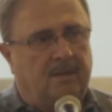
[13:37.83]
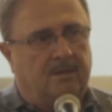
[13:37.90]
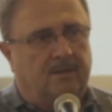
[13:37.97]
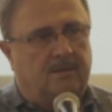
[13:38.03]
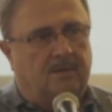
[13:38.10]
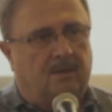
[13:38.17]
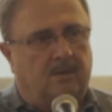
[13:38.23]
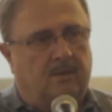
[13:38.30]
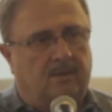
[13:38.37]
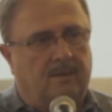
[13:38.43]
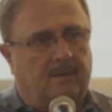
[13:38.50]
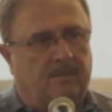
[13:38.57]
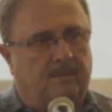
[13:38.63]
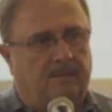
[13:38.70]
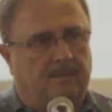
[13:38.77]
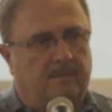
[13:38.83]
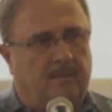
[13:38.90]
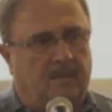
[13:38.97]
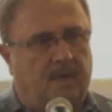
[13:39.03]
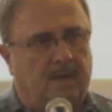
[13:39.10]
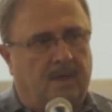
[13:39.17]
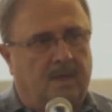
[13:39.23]
So
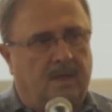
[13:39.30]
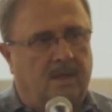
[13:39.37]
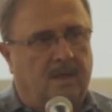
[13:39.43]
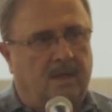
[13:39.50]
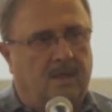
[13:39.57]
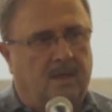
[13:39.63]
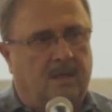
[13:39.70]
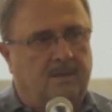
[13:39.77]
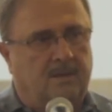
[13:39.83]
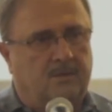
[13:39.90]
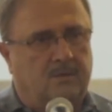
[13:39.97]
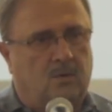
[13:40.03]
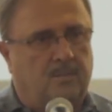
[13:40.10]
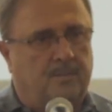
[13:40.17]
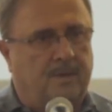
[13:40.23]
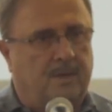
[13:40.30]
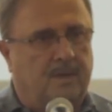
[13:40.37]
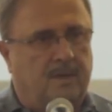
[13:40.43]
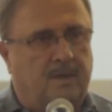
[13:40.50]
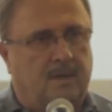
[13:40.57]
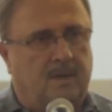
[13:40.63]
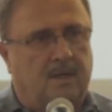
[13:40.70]
I just hope that
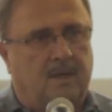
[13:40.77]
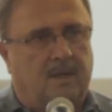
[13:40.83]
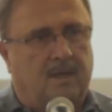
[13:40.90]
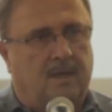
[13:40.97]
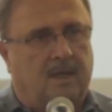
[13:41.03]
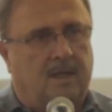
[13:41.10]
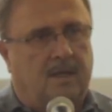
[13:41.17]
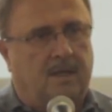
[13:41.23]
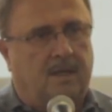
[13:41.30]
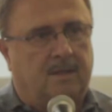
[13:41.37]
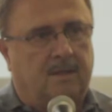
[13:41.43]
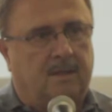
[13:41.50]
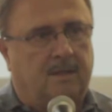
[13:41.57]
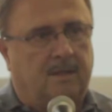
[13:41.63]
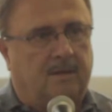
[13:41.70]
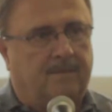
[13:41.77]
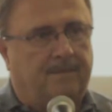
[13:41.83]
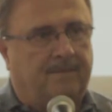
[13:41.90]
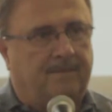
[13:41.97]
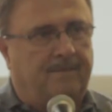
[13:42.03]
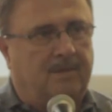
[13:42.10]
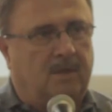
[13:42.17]
I get enough
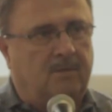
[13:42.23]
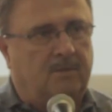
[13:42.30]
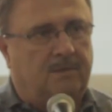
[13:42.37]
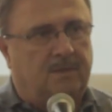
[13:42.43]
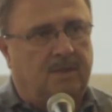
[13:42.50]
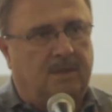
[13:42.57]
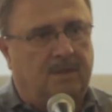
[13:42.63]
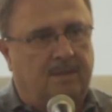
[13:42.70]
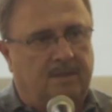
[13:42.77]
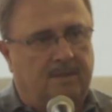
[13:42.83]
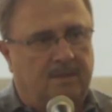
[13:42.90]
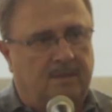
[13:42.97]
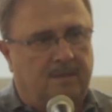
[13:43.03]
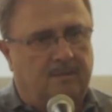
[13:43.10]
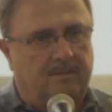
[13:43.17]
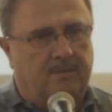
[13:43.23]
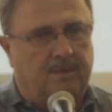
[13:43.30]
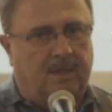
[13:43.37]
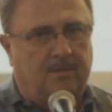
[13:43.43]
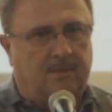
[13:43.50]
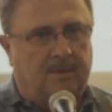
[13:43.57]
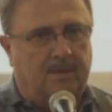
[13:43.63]
votes to
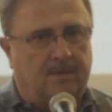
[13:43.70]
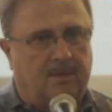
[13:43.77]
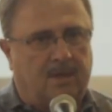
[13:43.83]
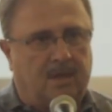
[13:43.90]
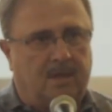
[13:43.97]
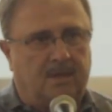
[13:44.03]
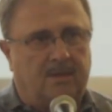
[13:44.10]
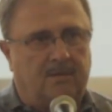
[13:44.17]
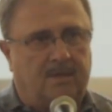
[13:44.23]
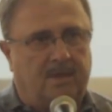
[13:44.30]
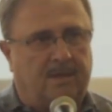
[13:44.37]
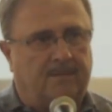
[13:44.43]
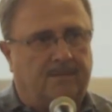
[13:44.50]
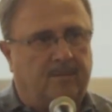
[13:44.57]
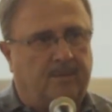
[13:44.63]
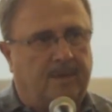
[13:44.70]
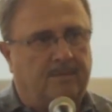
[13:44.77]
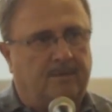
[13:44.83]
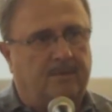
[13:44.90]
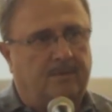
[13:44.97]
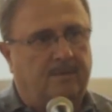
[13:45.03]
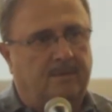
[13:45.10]
be able to try to do that for people.